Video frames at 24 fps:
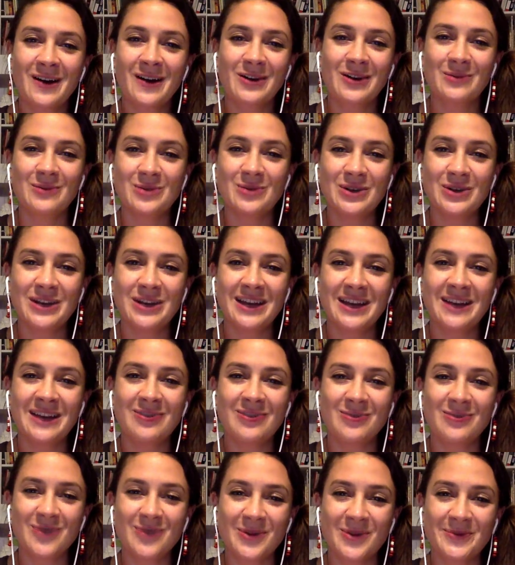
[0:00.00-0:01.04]
community
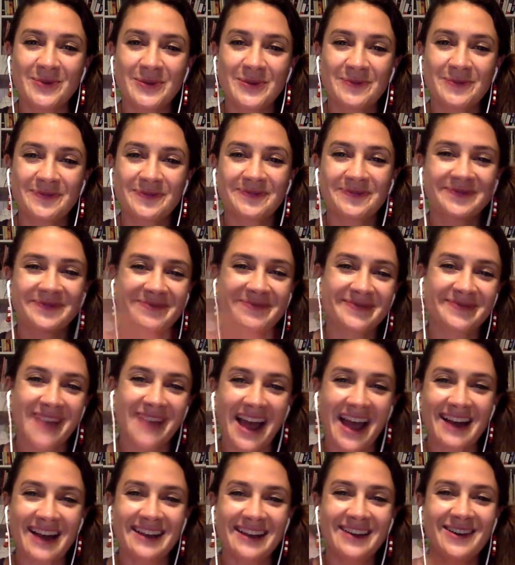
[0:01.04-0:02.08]
group.
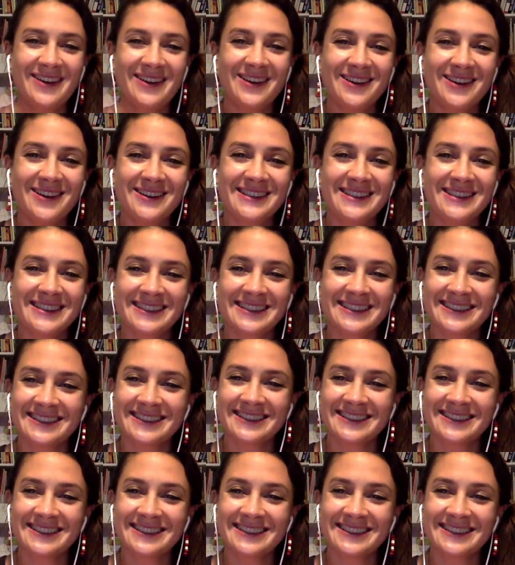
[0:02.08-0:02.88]
Adios!